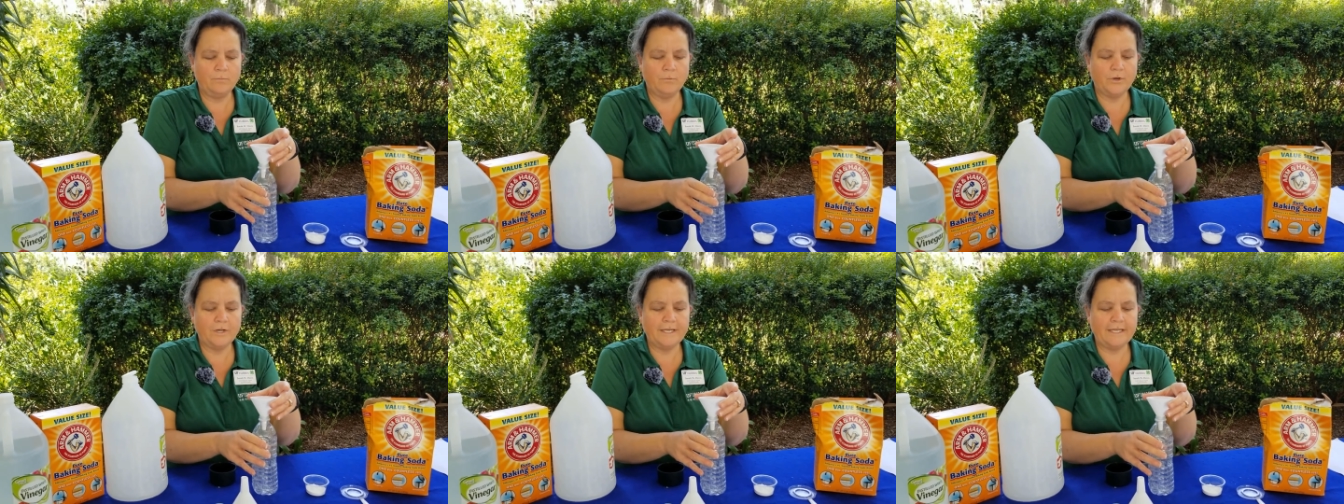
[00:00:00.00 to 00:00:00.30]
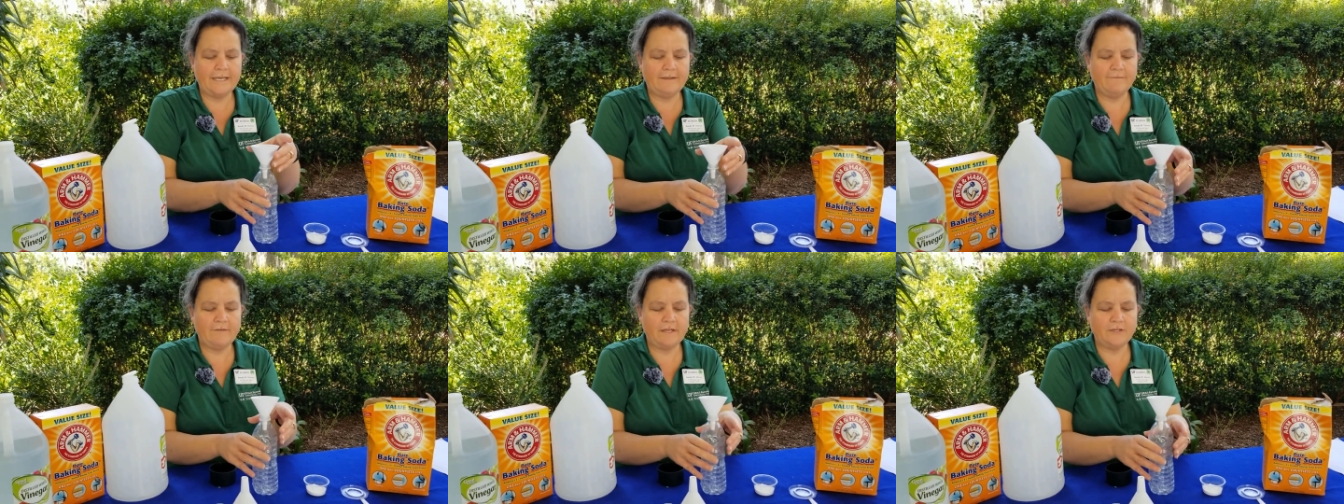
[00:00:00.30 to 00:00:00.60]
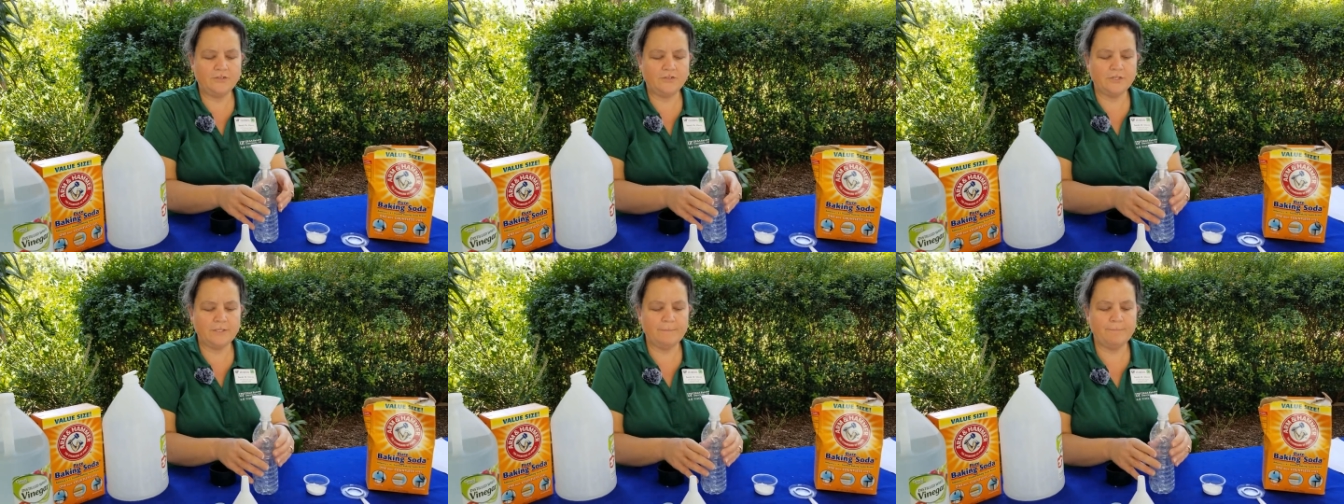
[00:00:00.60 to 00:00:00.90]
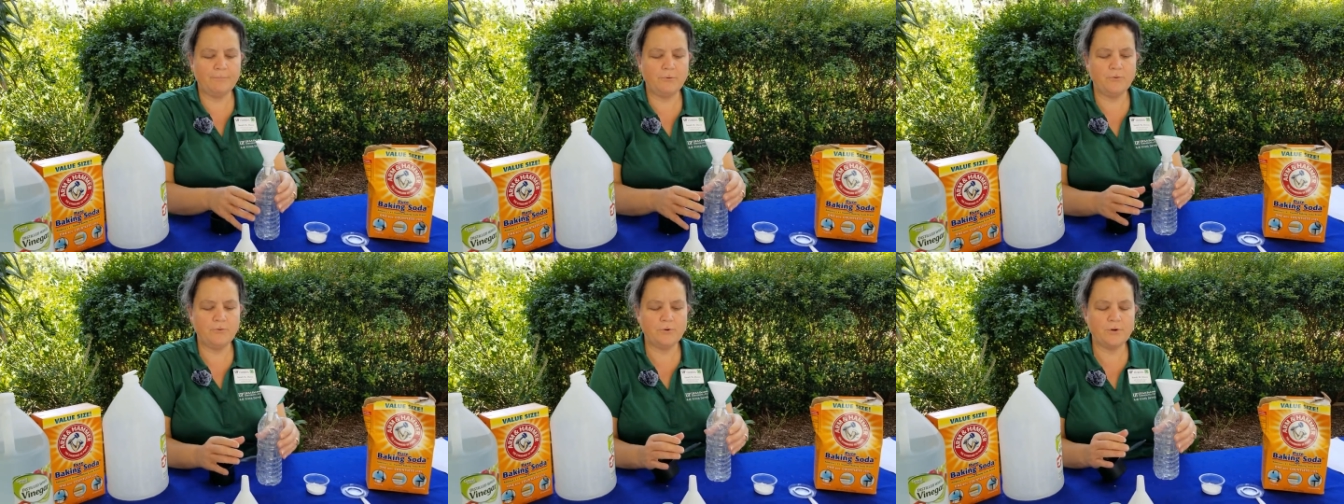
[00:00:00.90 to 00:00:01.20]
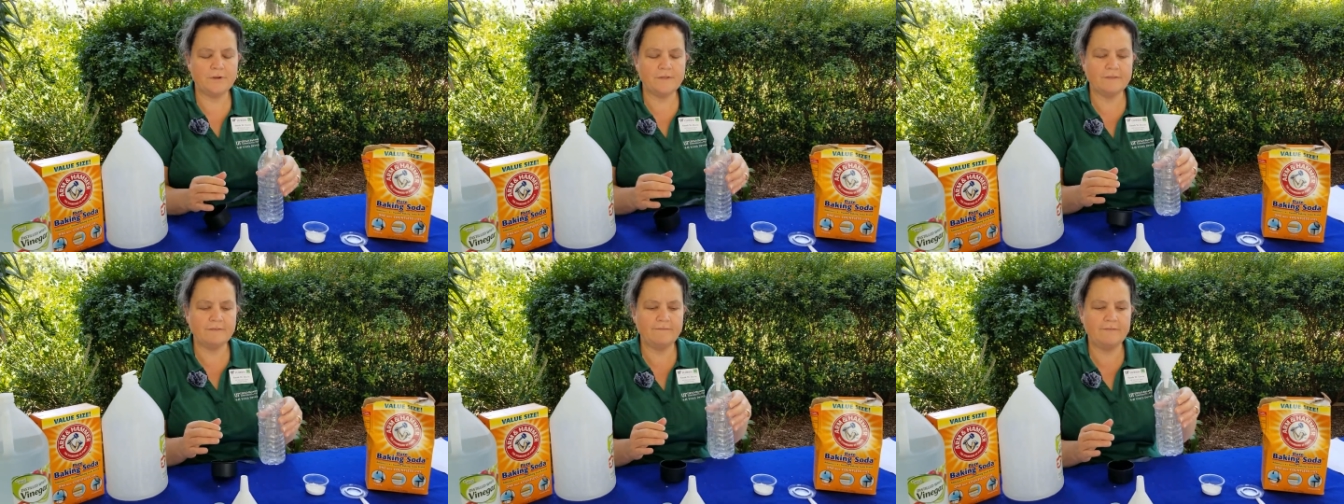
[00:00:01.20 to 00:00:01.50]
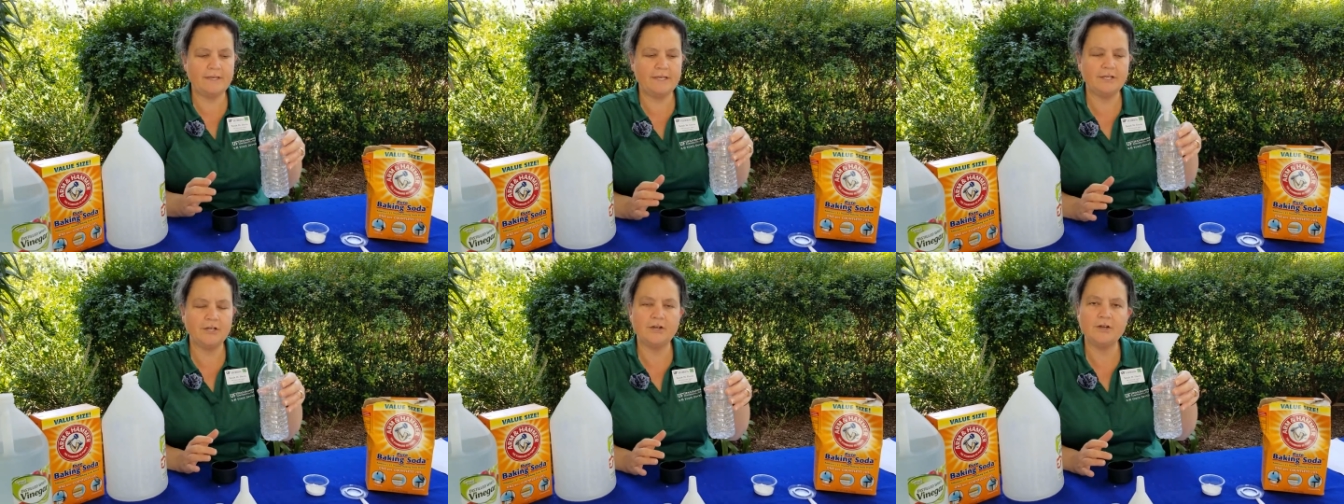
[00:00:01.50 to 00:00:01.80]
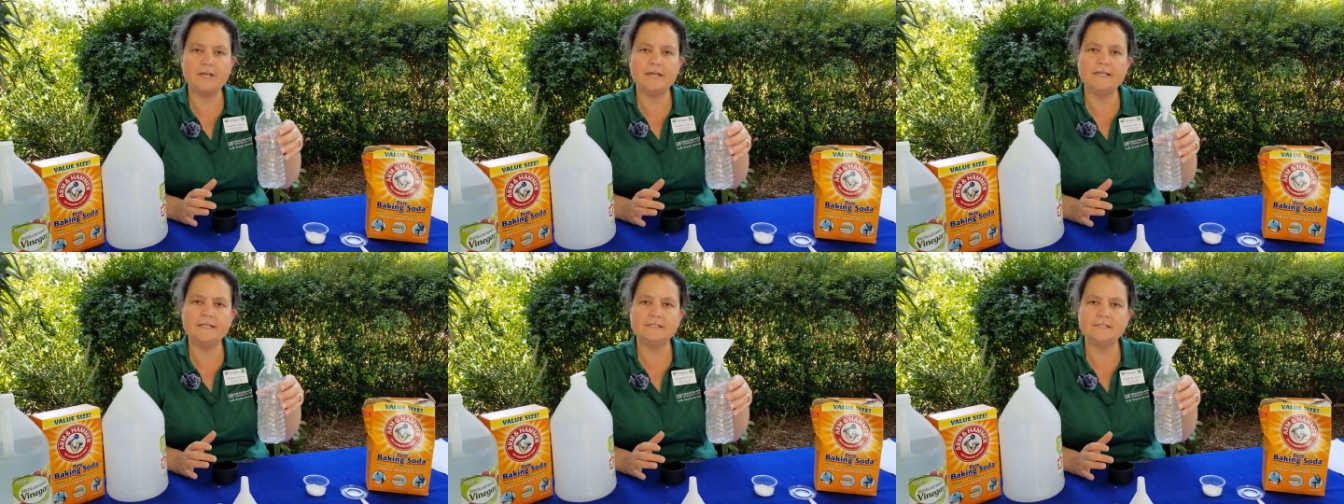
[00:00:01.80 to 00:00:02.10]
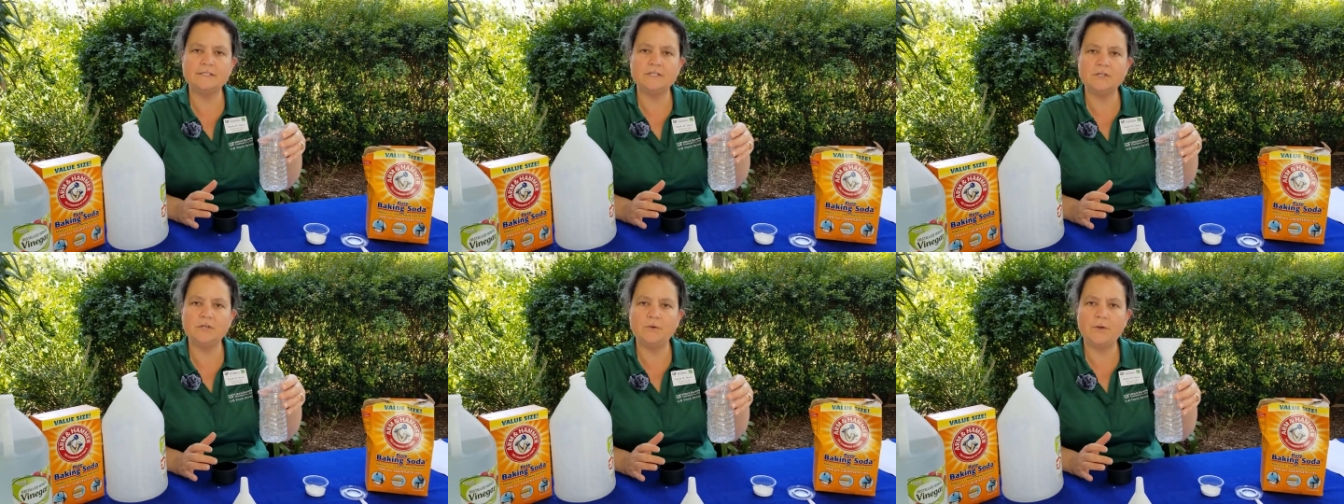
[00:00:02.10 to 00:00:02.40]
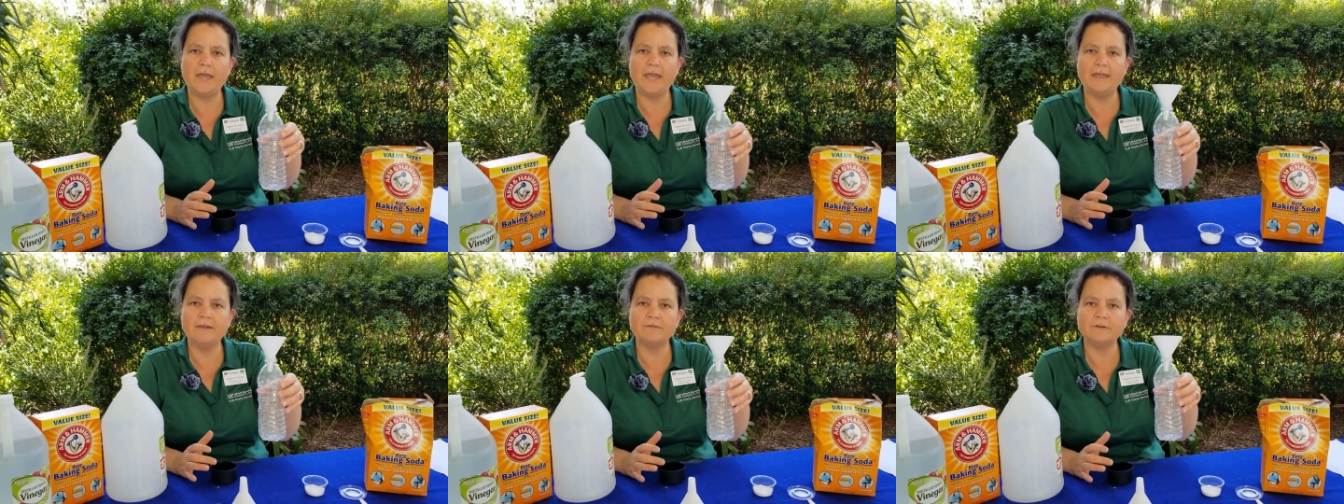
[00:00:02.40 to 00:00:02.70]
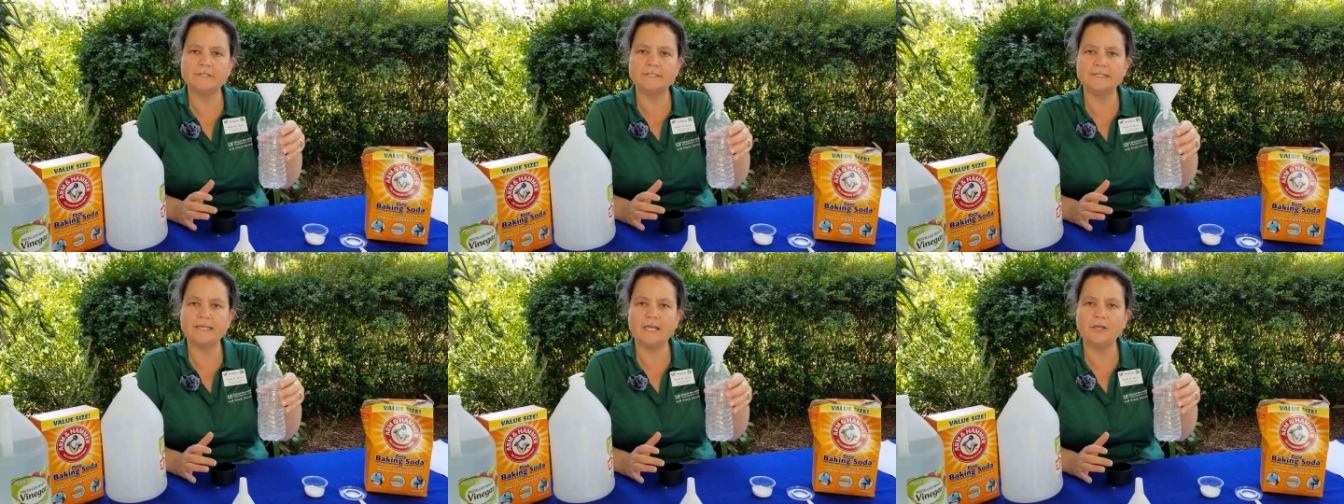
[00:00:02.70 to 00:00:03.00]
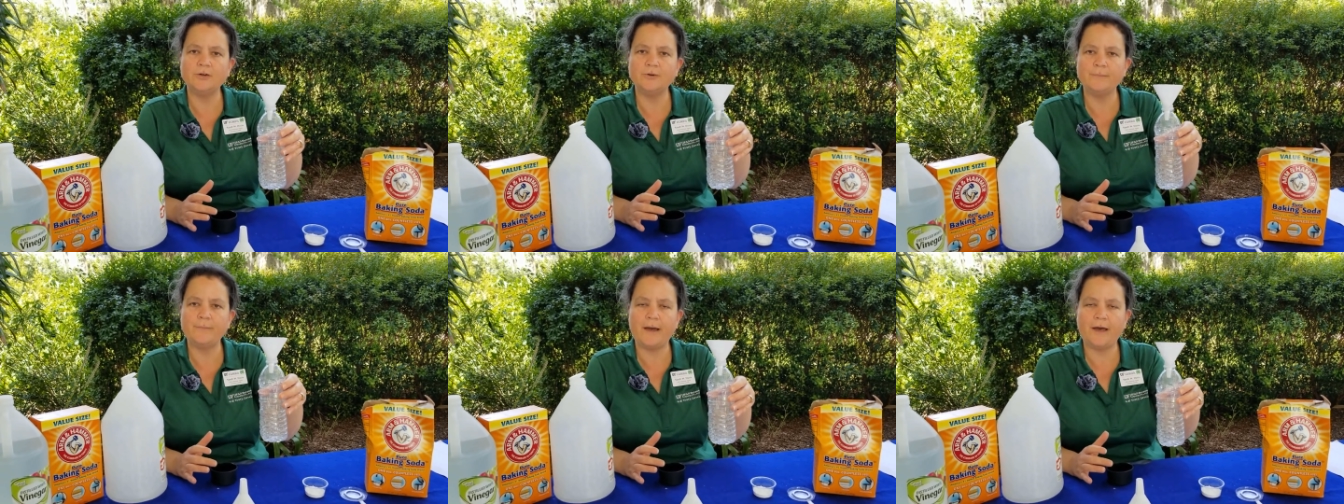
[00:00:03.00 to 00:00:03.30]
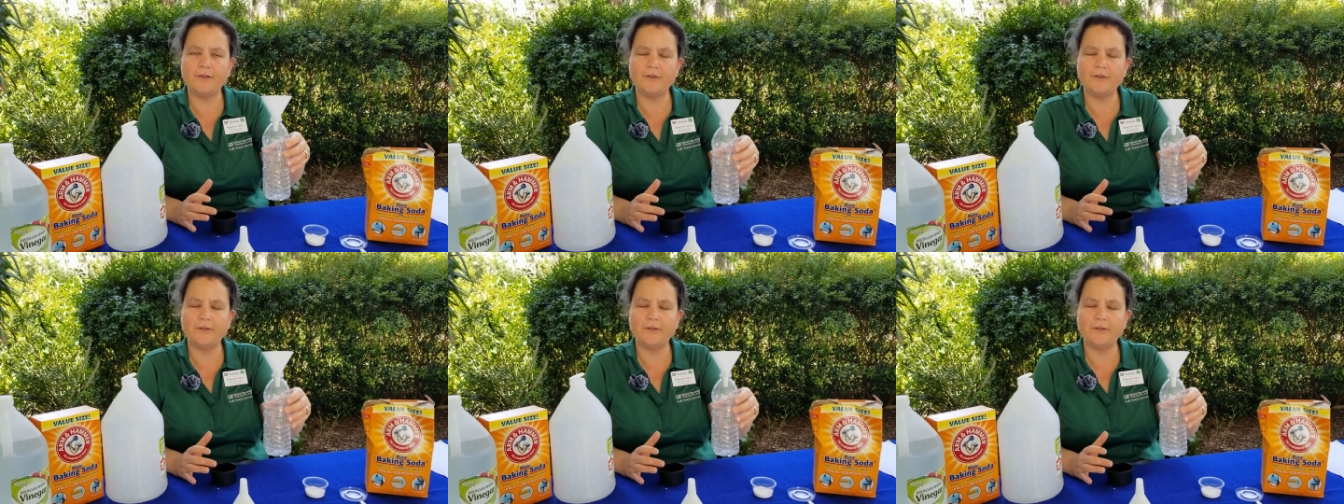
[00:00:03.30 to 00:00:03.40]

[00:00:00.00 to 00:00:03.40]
we're gonna eventually pour the vinegar into a recycle bottle